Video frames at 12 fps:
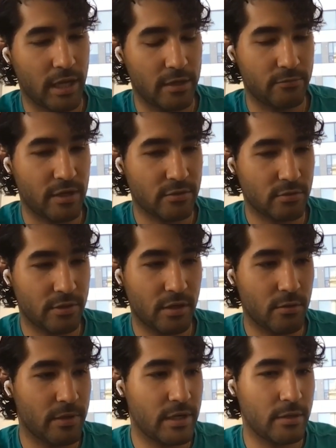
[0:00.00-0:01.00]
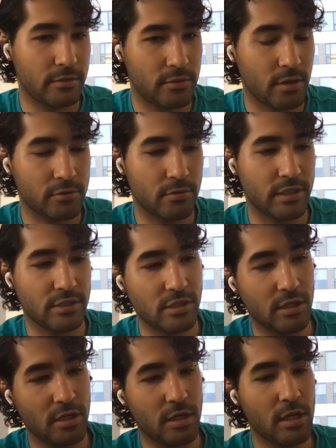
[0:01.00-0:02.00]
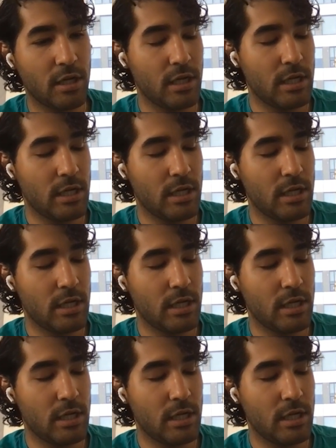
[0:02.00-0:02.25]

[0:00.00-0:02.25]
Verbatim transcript: a, a restaurant, they don't want to talk to a cashier,